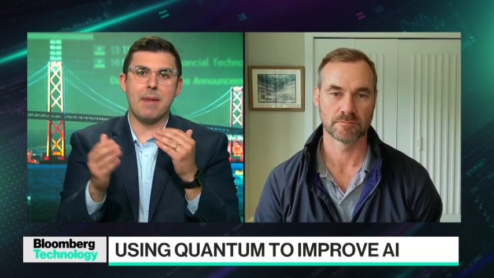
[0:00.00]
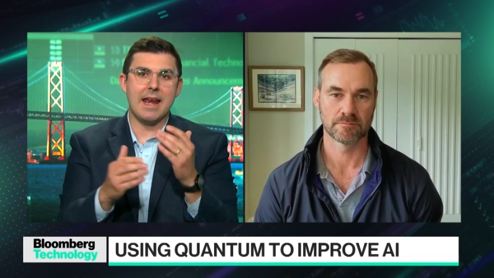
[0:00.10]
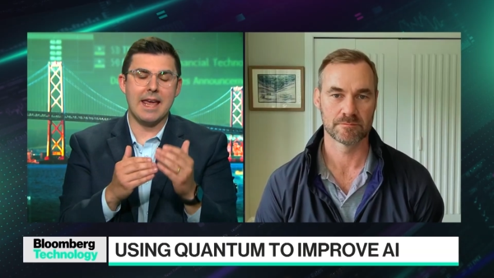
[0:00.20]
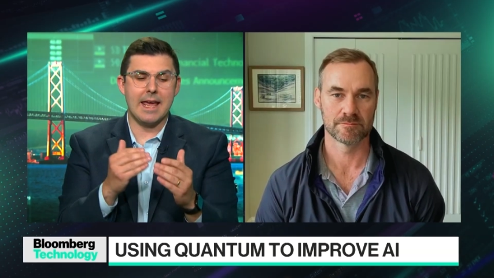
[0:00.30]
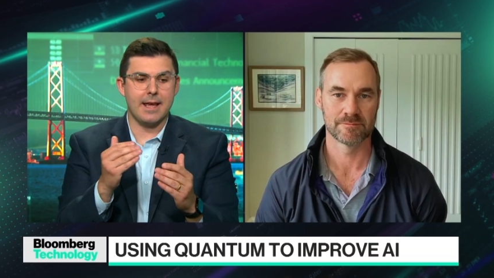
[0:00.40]

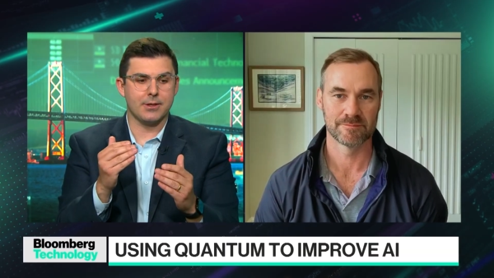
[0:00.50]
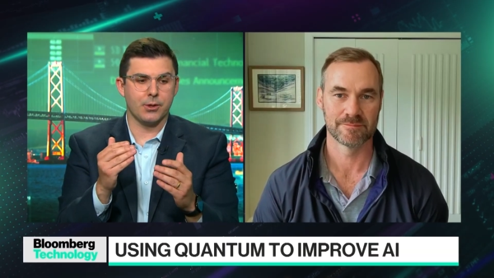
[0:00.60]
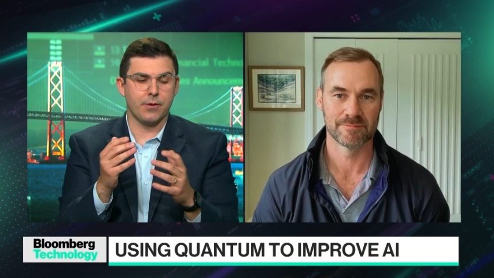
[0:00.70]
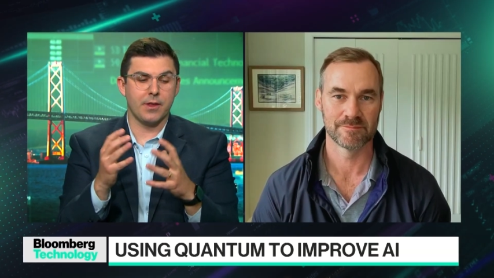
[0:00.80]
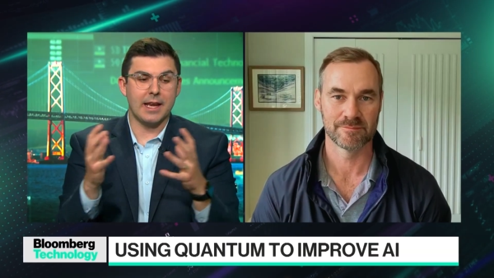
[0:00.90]
Speaker 1: many
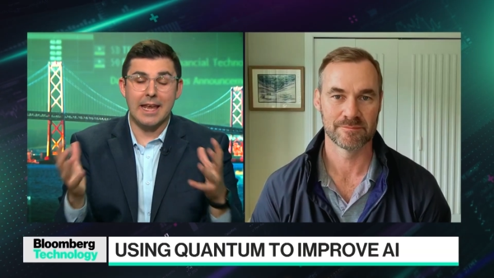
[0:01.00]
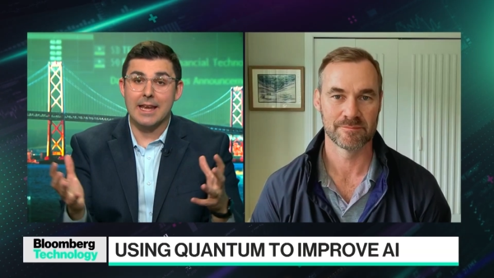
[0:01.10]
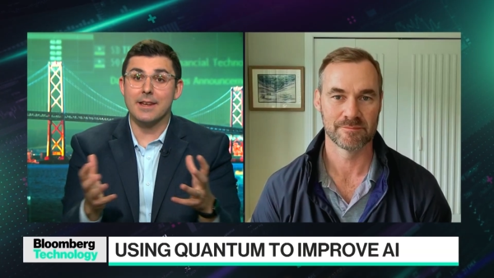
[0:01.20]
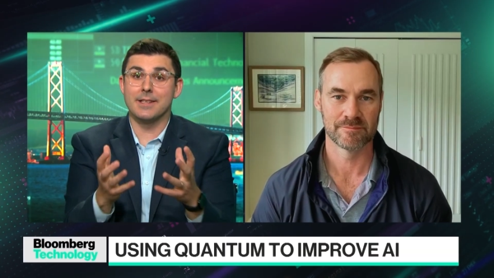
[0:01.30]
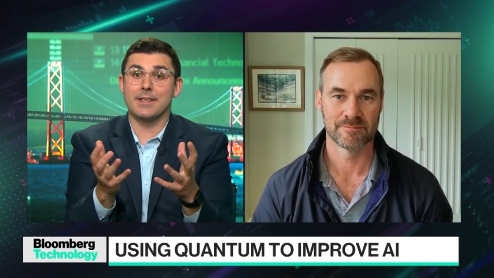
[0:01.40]
sort of the
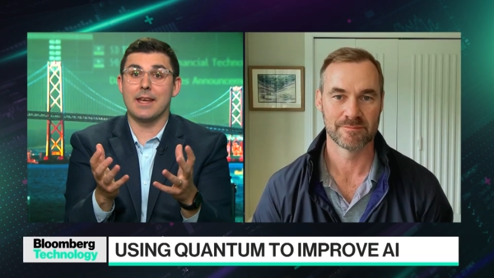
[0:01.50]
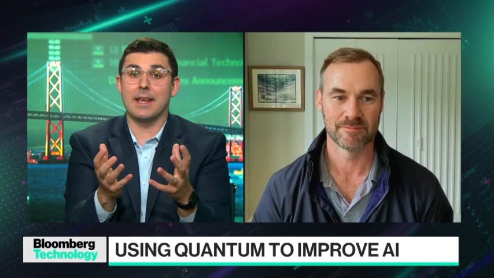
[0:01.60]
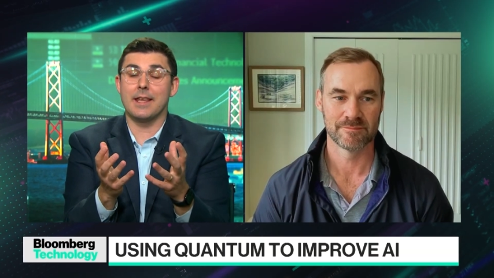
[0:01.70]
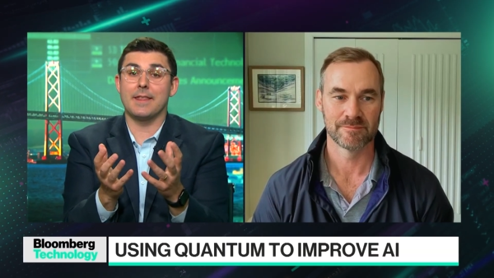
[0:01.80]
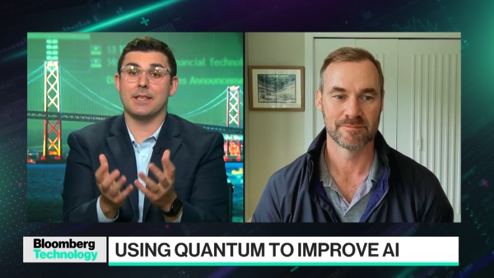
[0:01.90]
leaders
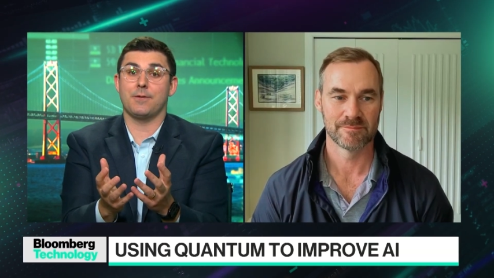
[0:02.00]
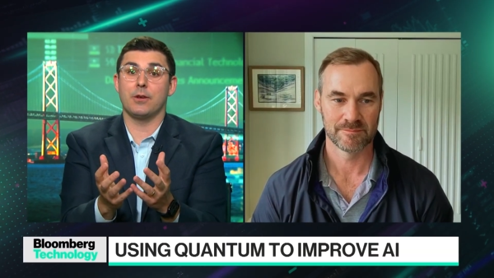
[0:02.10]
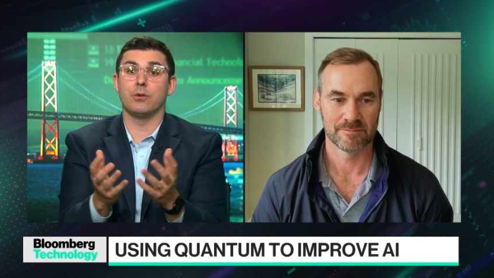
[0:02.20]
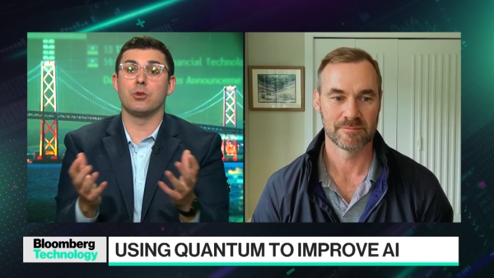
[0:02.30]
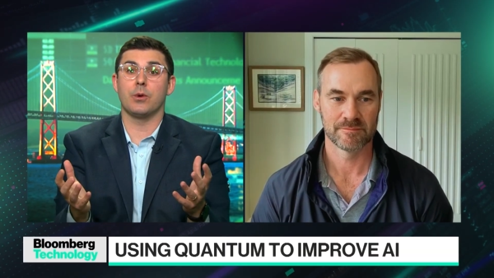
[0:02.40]
in, in,
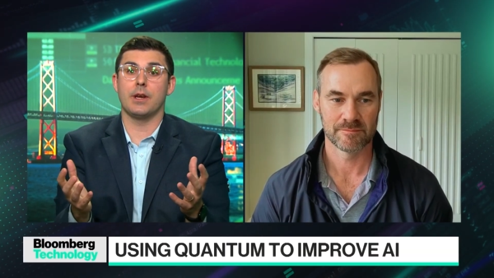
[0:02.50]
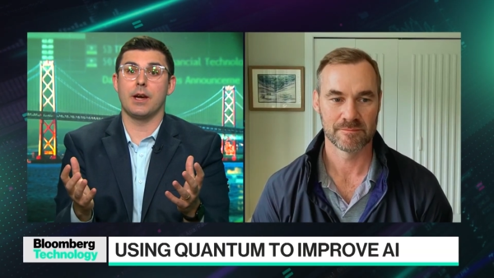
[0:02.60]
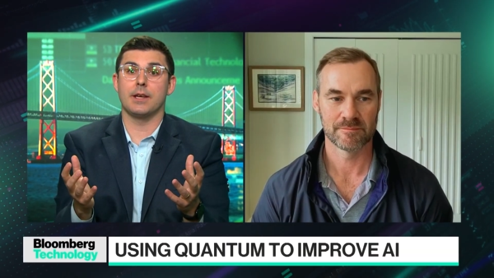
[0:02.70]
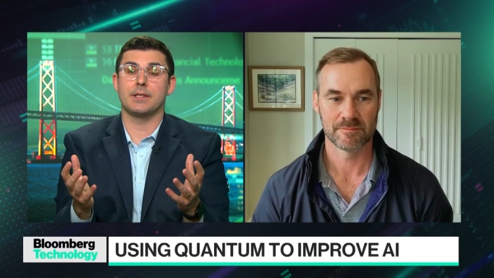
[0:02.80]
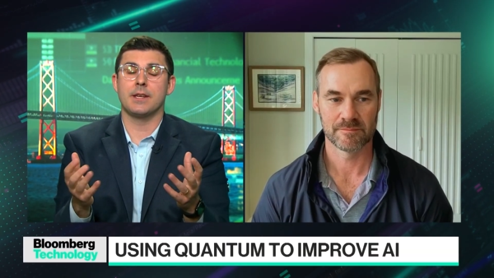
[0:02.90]
this field
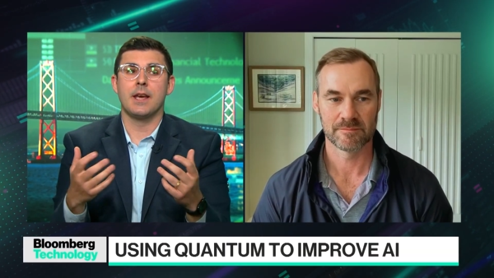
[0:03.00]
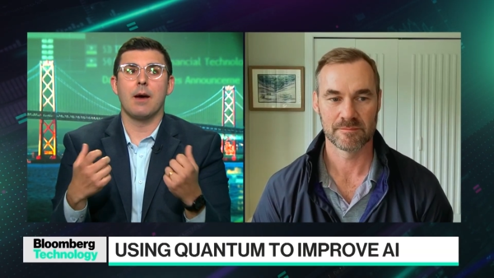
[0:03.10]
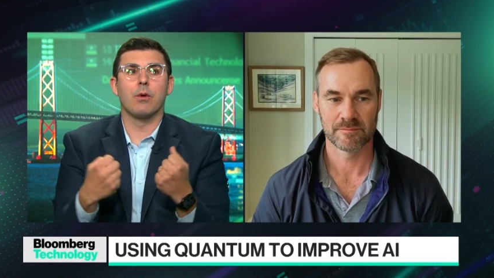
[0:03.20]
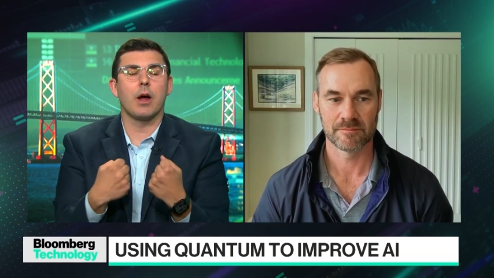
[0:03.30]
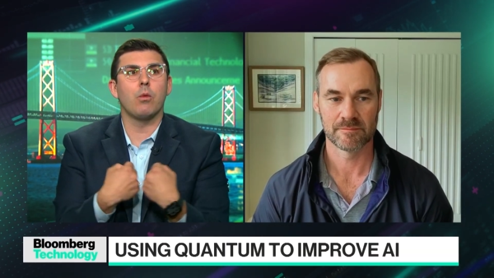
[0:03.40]
joined us.
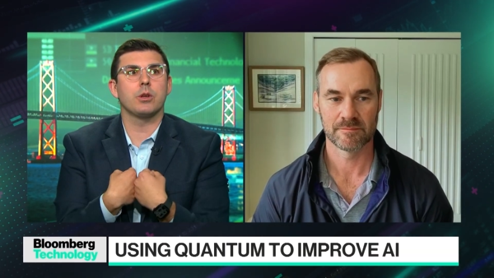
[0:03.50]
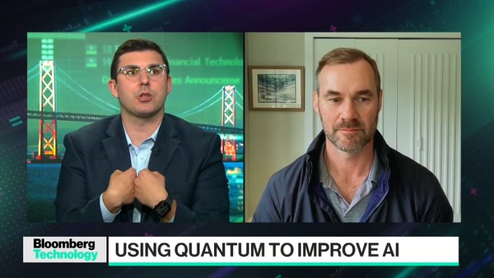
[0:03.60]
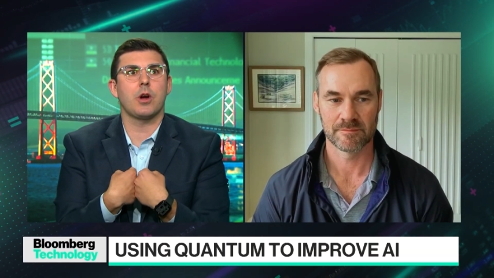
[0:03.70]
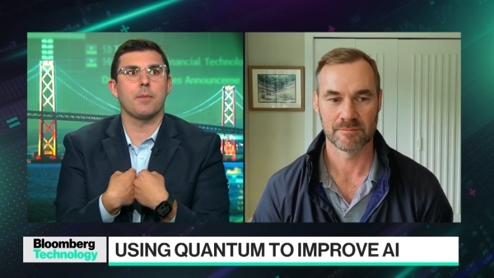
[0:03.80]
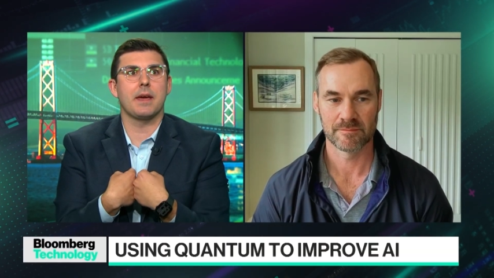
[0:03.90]
And kind of
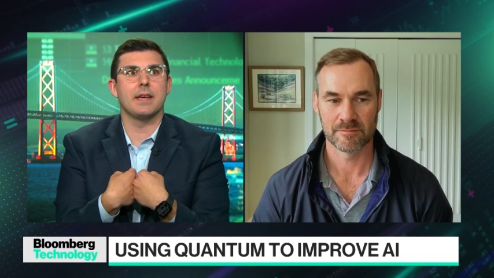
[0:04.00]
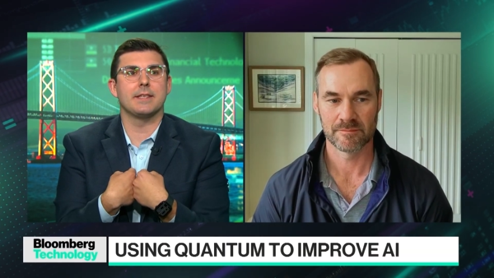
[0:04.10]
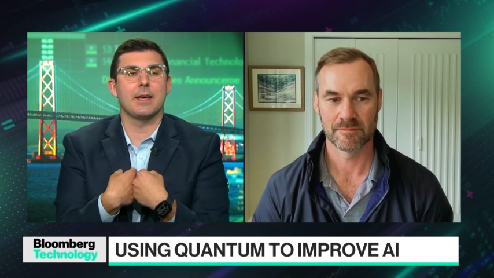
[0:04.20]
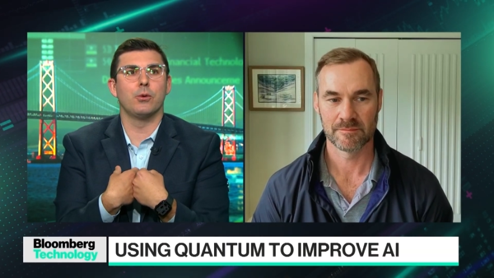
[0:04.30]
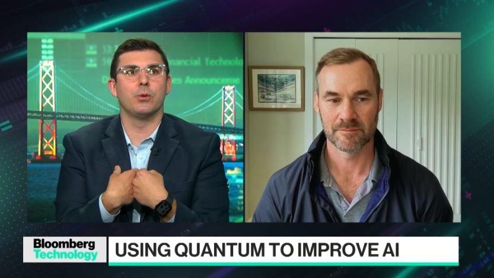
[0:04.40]
what struck
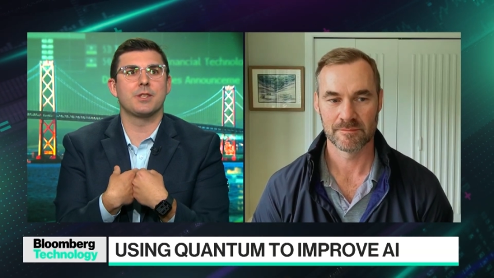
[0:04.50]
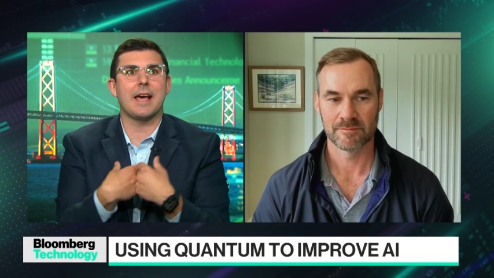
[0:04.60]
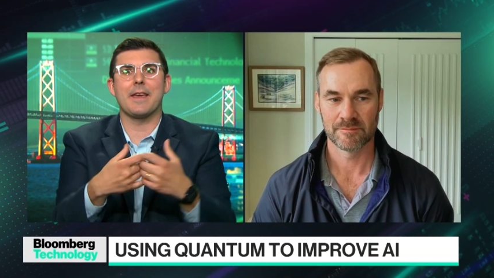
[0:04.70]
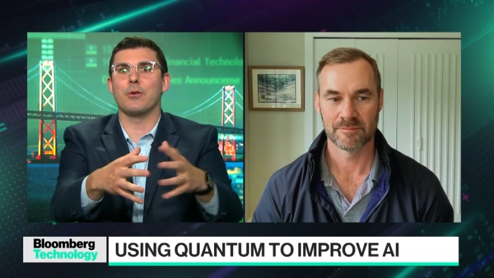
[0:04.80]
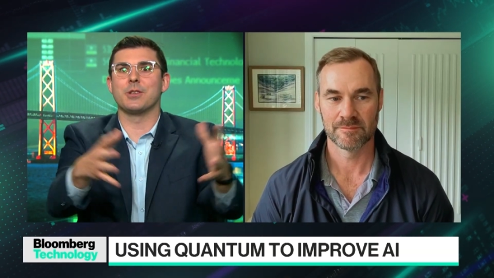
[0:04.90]
me is they all
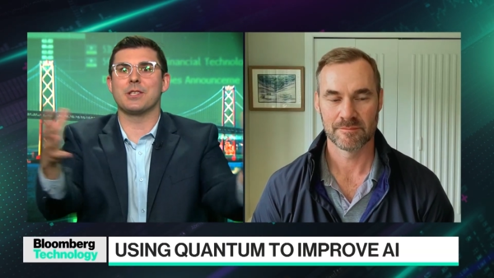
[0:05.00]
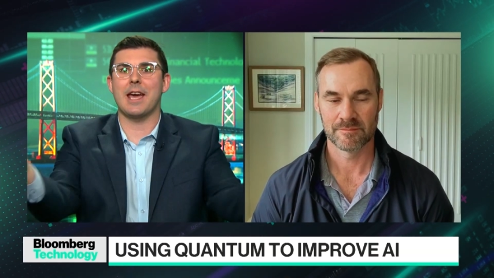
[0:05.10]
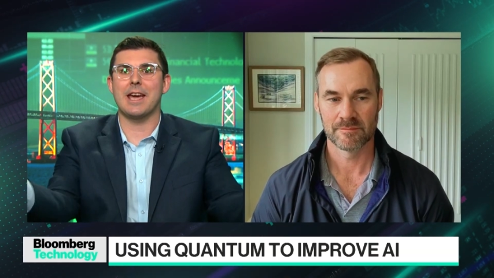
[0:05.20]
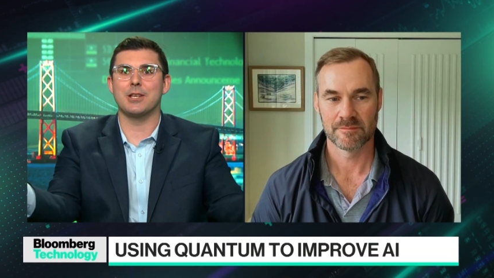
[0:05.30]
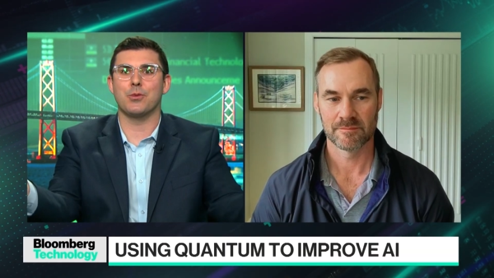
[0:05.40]
sat there on
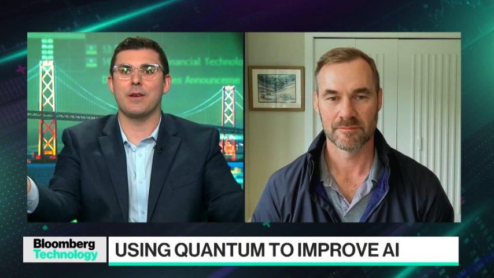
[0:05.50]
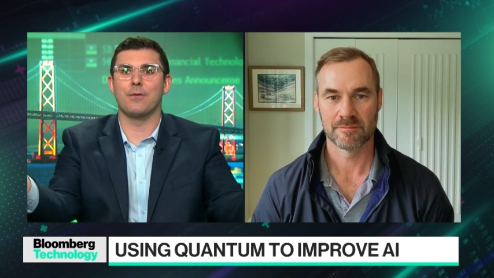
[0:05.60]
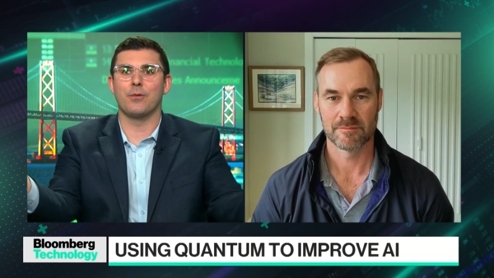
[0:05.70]
stage with,